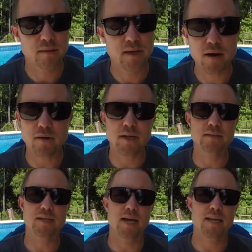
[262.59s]
There
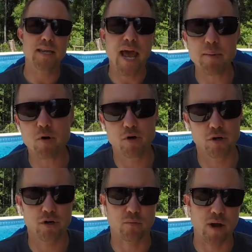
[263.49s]
is a
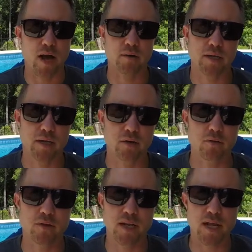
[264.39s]
neighborhood around
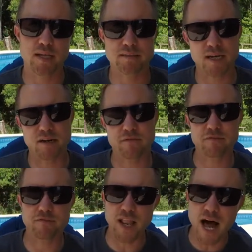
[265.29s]
here that it's like a
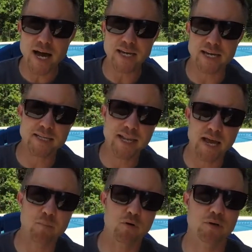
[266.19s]
fly-in
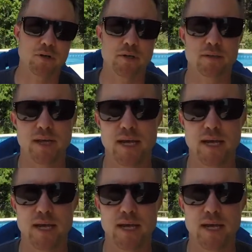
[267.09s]
neighborhood,